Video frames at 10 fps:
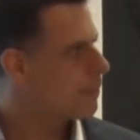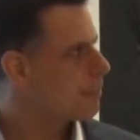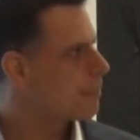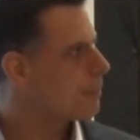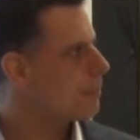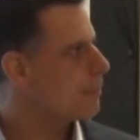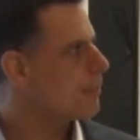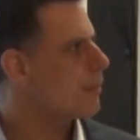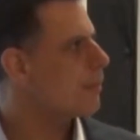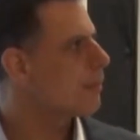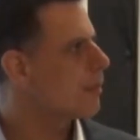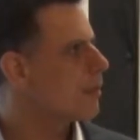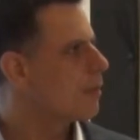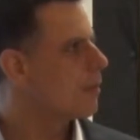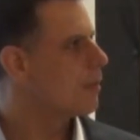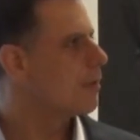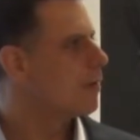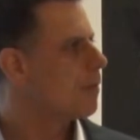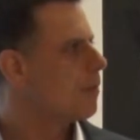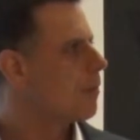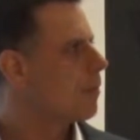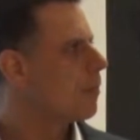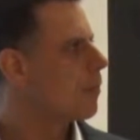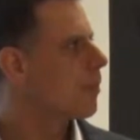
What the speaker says: Nobody speaks.